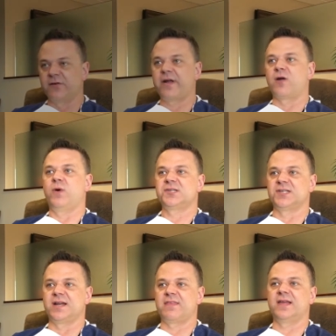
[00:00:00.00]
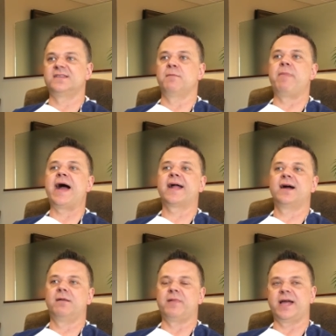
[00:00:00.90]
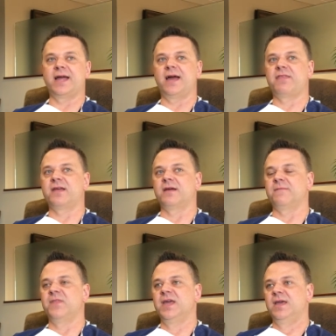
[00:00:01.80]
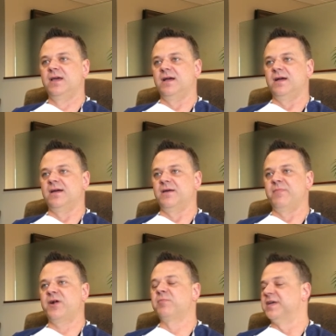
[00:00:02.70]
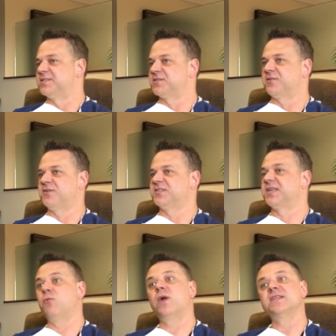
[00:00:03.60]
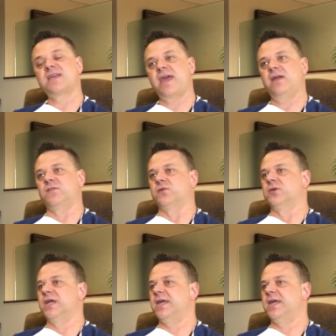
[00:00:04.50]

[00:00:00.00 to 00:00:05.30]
a great question. I think to back up, I, I think a, uh, a, better place to start is to say, what is cancer?